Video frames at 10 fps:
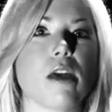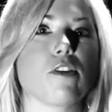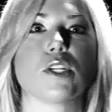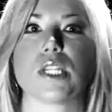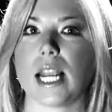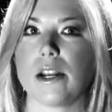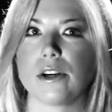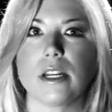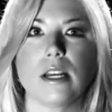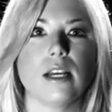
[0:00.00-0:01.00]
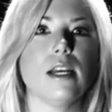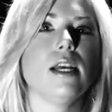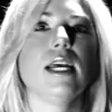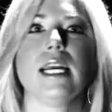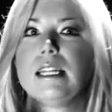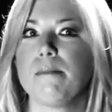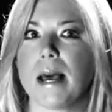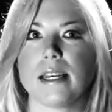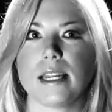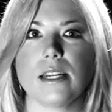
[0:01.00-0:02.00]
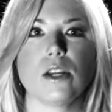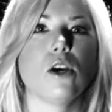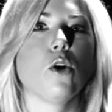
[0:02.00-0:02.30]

we're either statehood, independent,